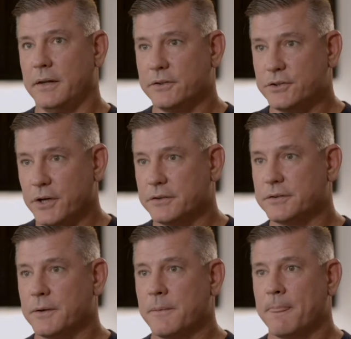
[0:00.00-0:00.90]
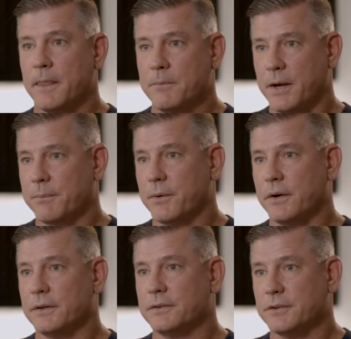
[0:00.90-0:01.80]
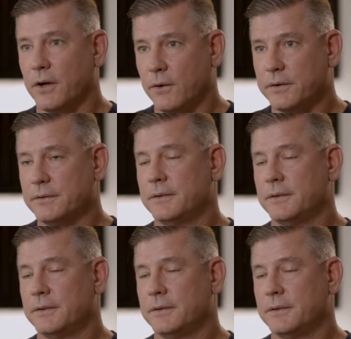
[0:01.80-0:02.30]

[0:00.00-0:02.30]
It's just pepper and salt.